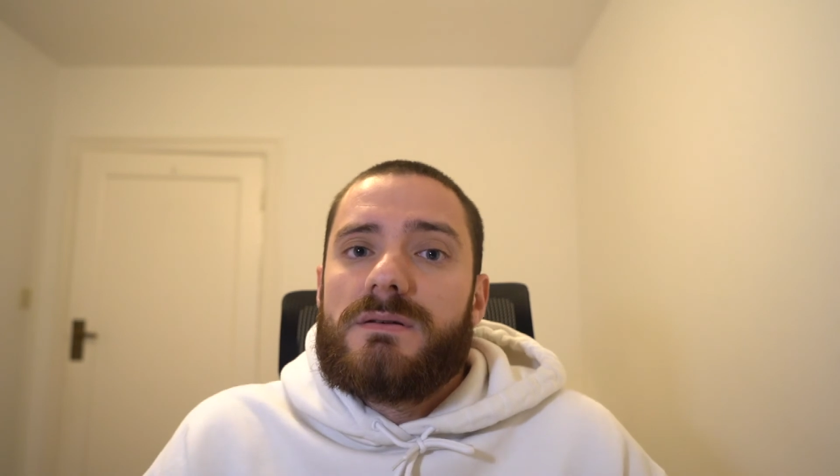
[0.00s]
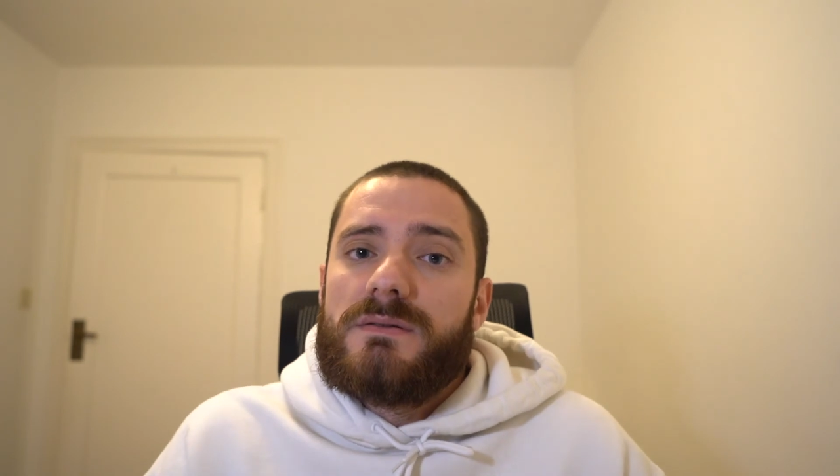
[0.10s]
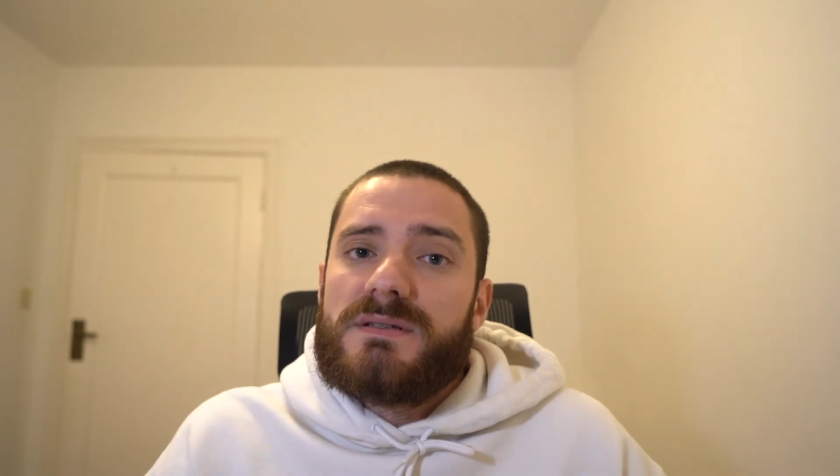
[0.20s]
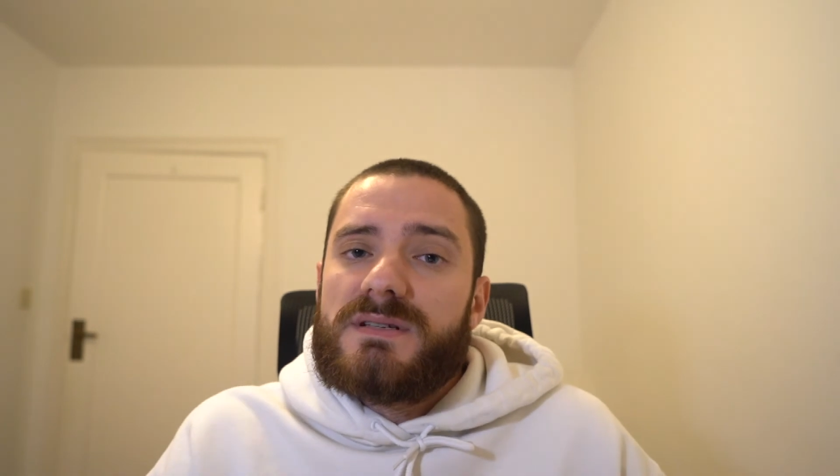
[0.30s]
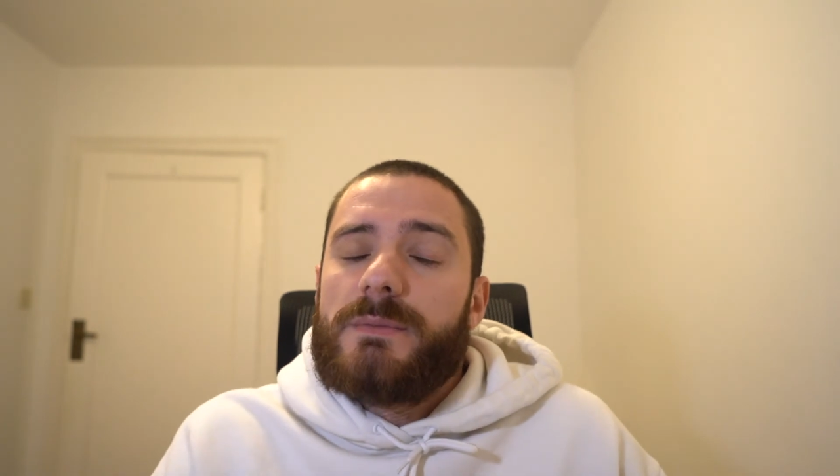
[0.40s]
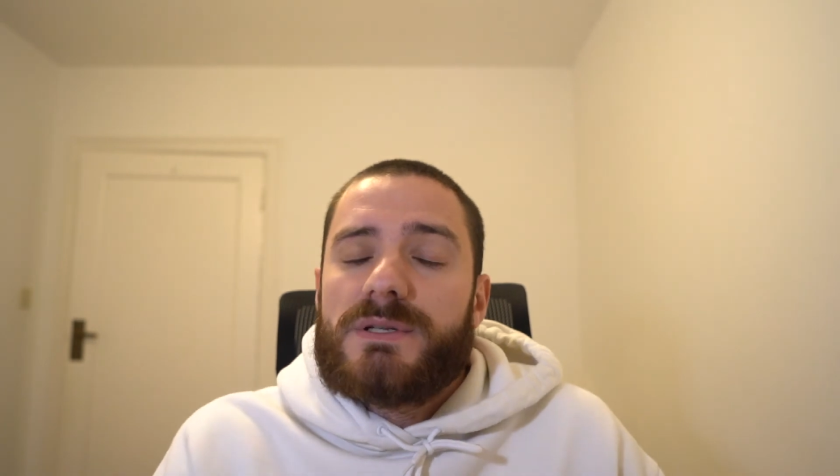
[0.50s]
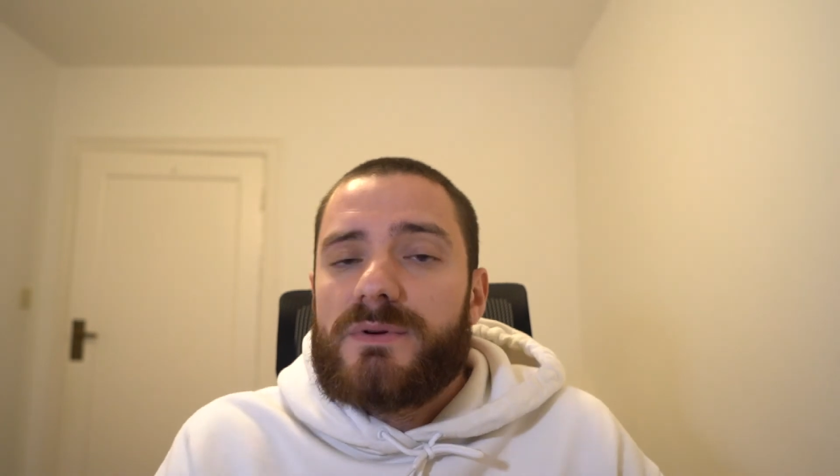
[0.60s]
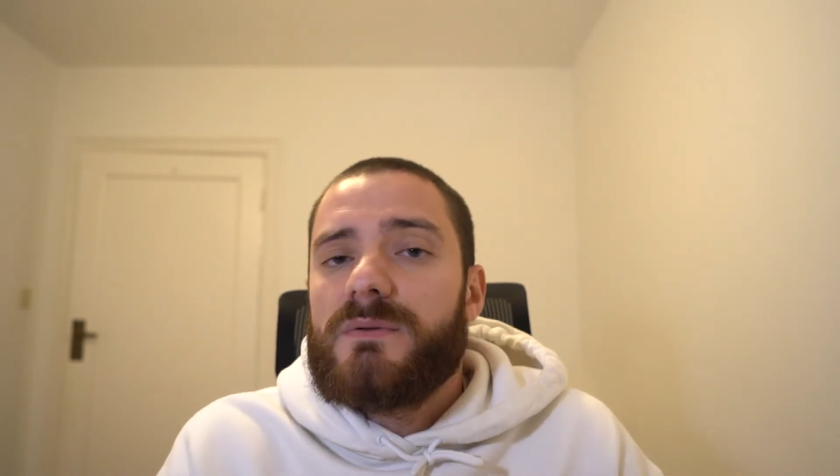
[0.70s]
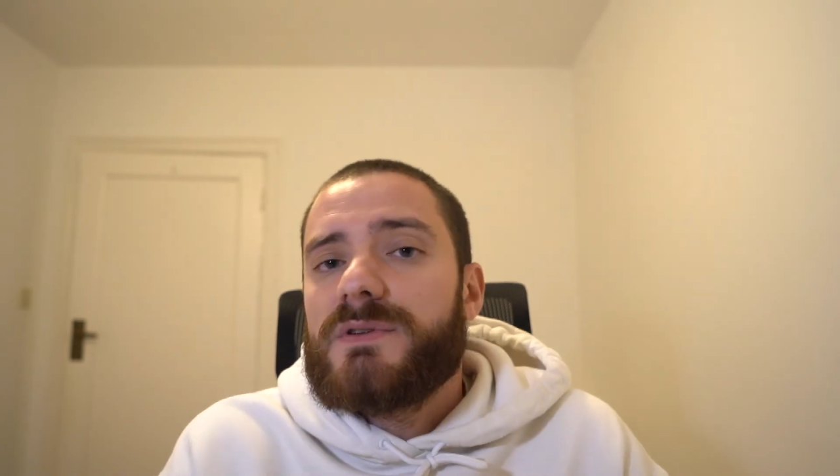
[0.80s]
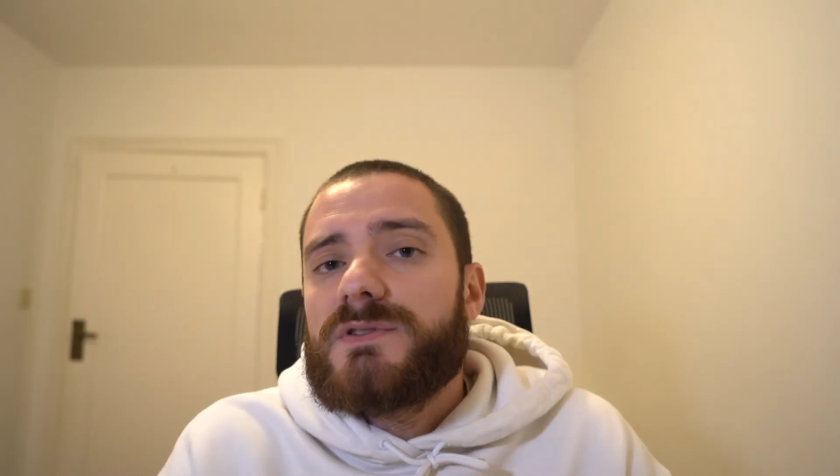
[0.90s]
the same
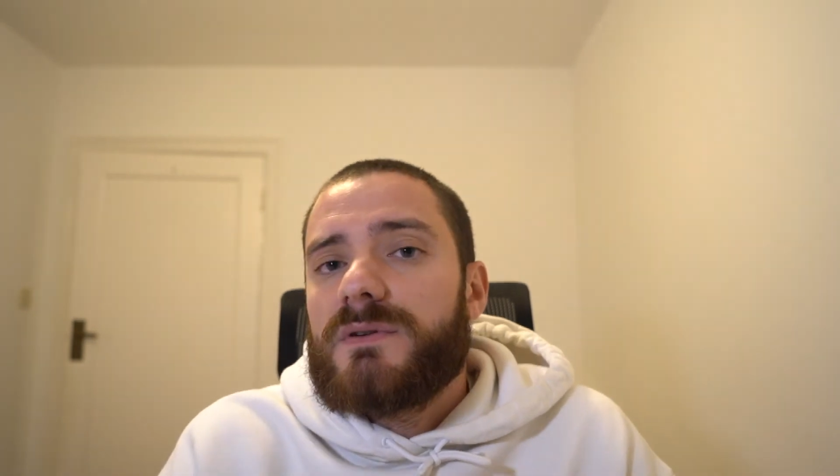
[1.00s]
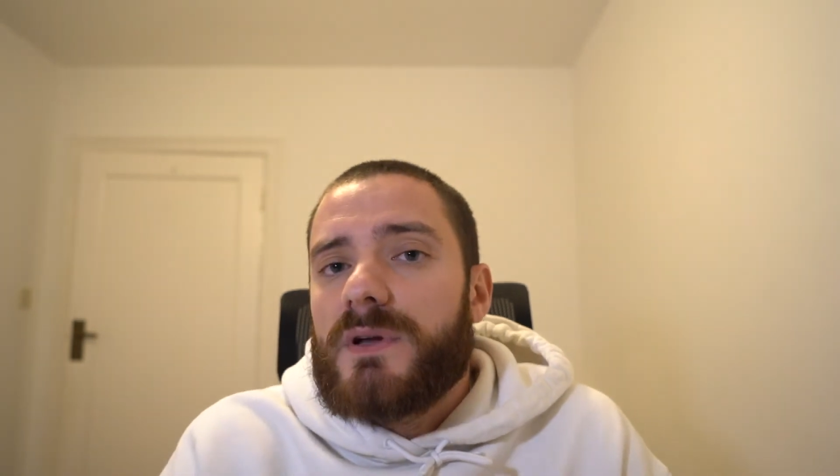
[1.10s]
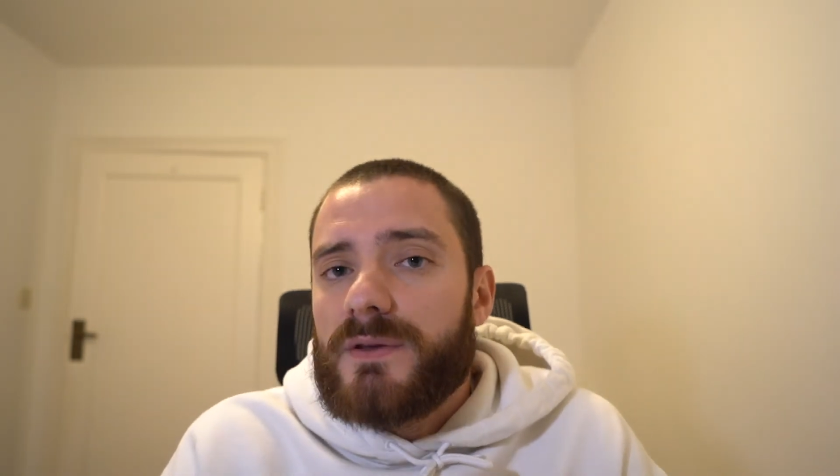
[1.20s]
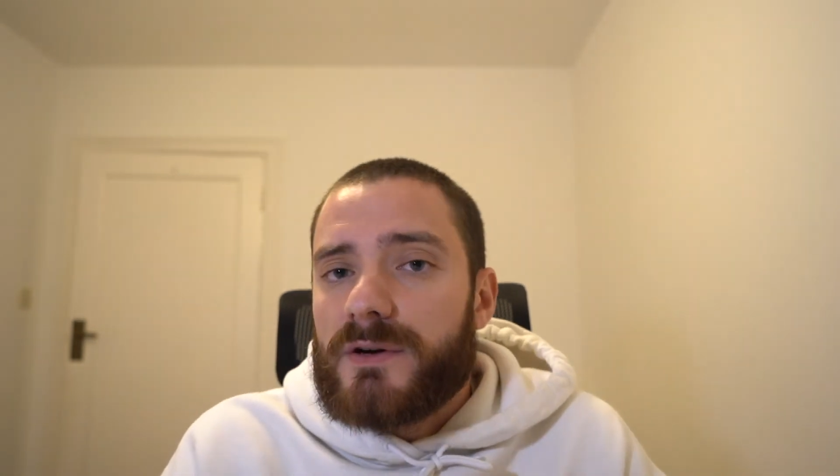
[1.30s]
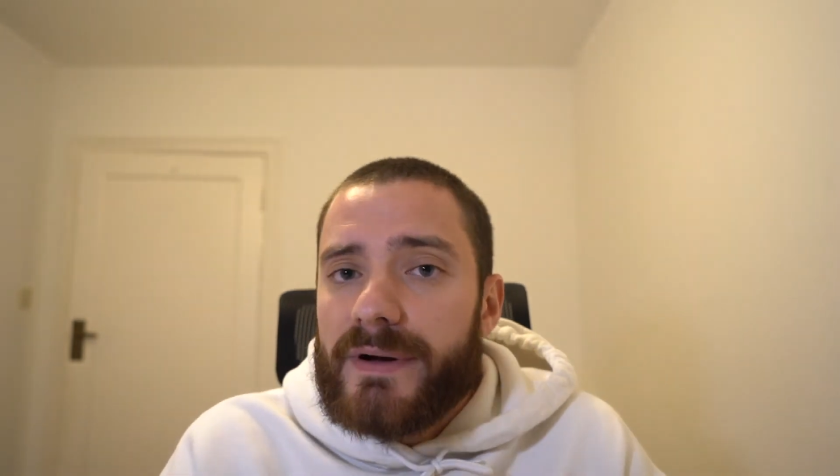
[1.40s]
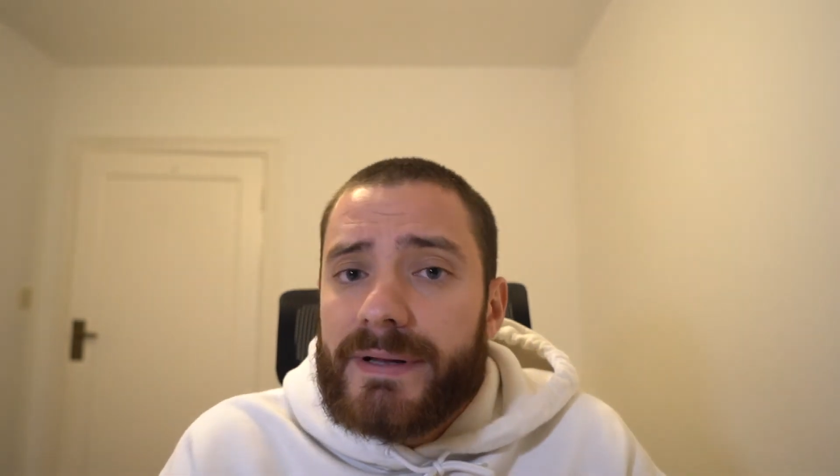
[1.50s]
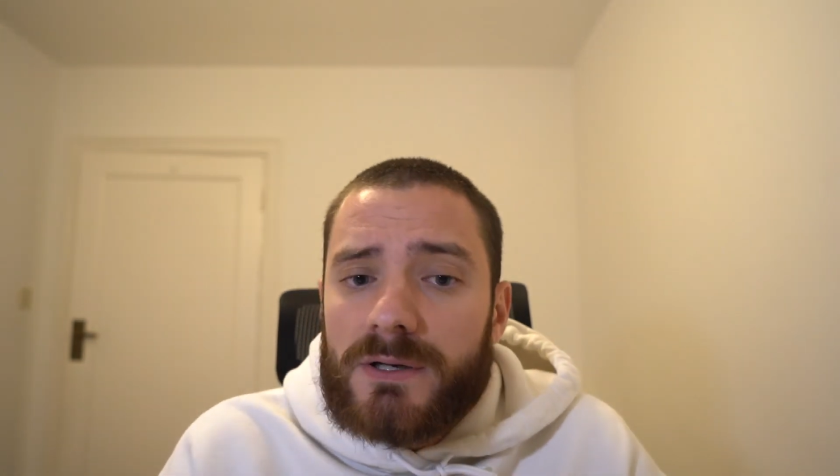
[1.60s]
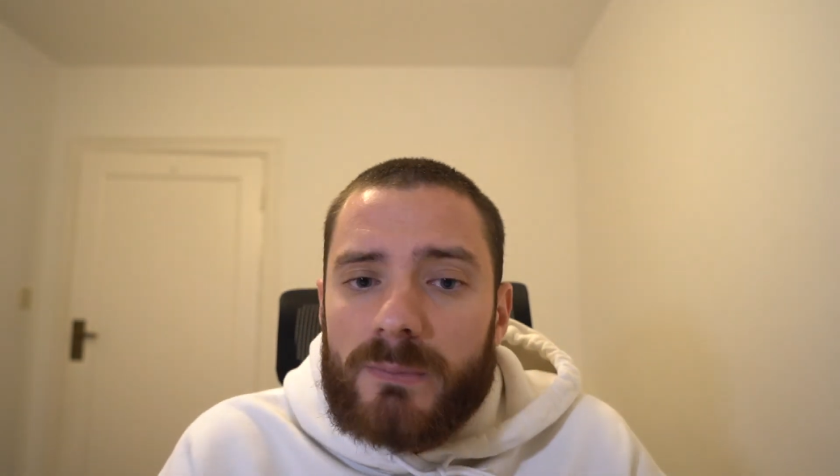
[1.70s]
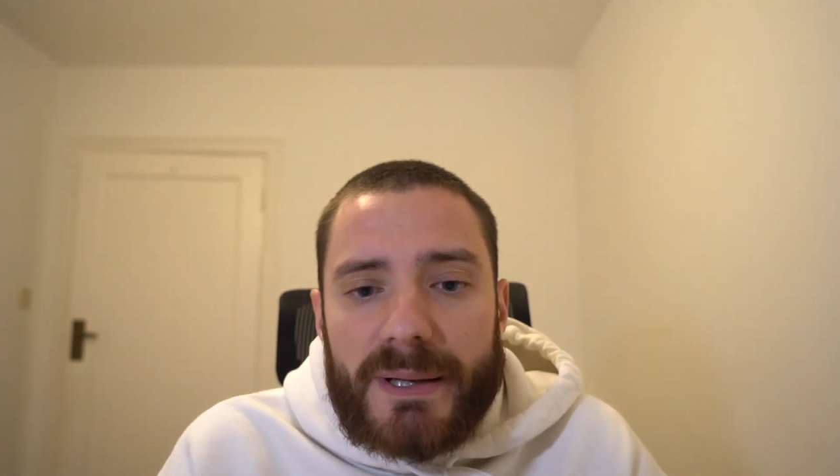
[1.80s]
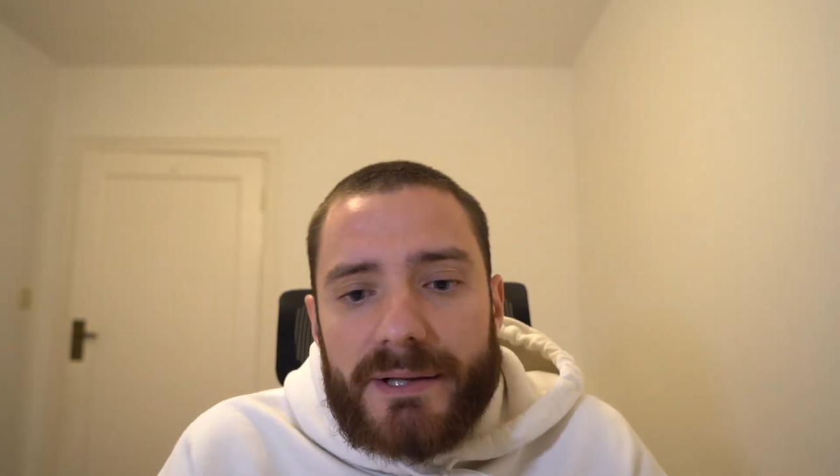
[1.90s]
experiment to another grading
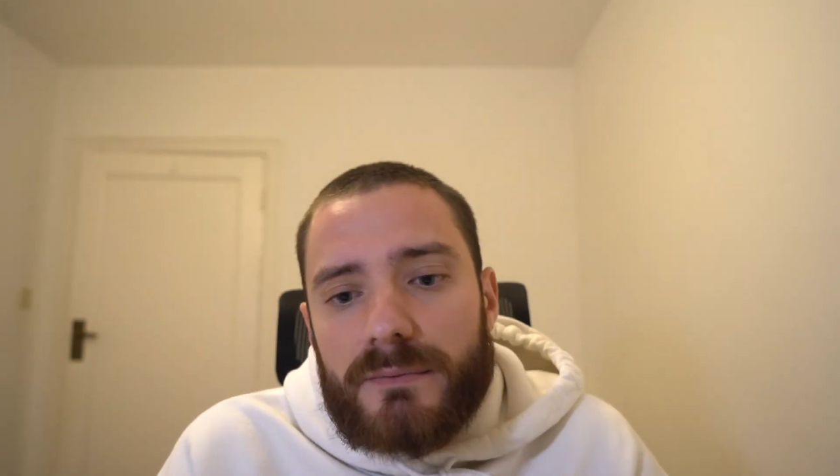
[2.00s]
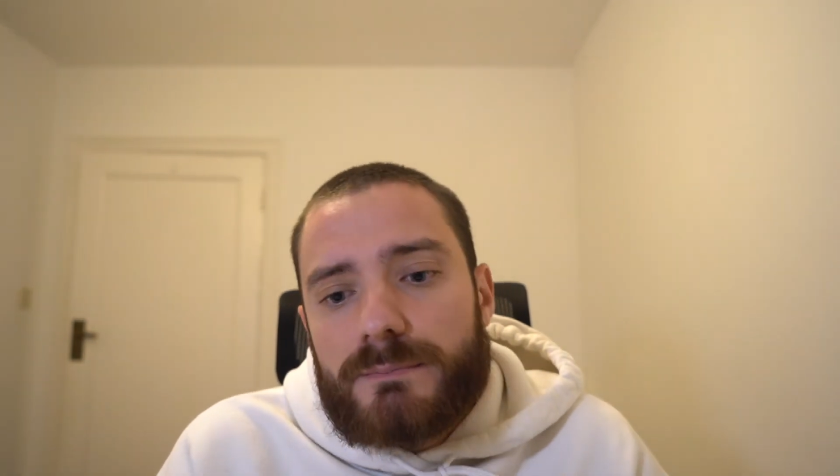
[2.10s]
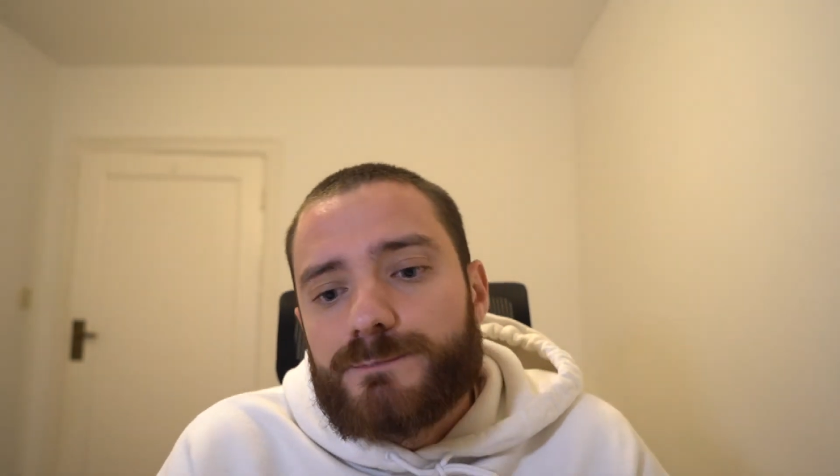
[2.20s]
company,